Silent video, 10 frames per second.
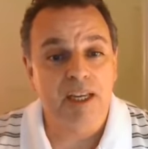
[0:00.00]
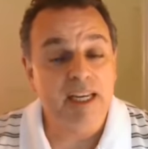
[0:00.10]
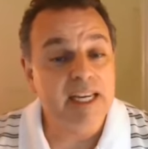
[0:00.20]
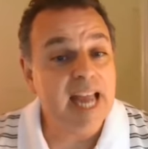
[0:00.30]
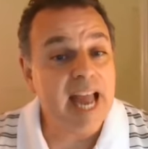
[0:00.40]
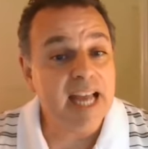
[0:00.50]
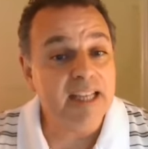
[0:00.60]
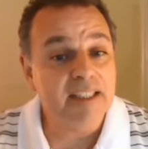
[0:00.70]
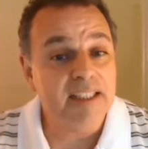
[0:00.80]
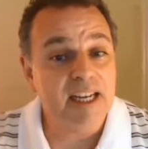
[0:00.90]
Ye
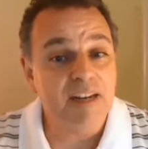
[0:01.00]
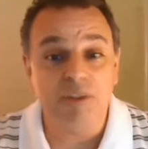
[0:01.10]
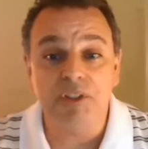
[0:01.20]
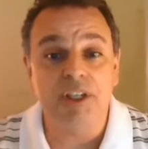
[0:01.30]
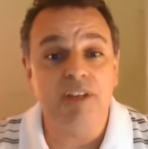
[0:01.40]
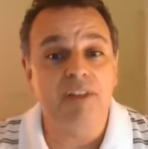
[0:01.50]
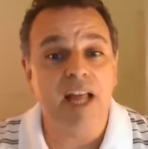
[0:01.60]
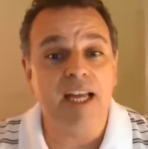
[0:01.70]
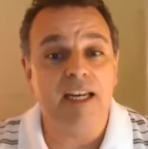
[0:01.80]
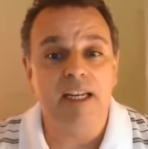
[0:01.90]
ask and receive
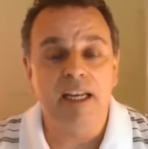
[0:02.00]
not,